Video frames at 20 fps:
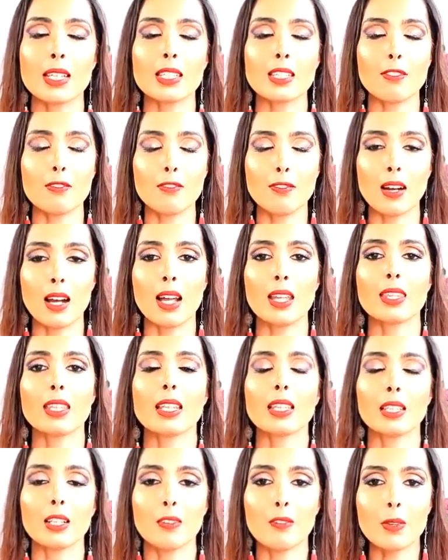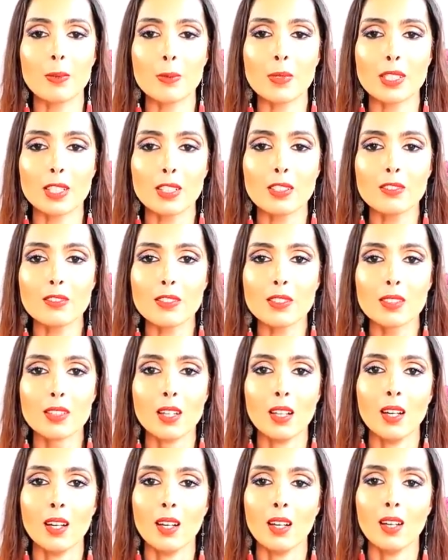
like divinely loved themselves?